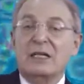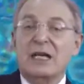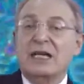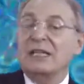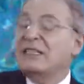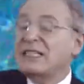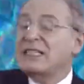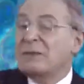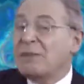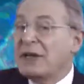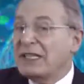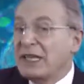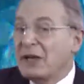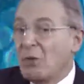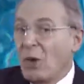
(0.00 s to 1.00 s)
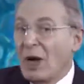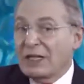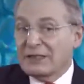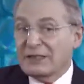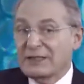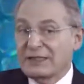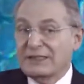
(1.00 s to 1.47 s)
Anticipating what?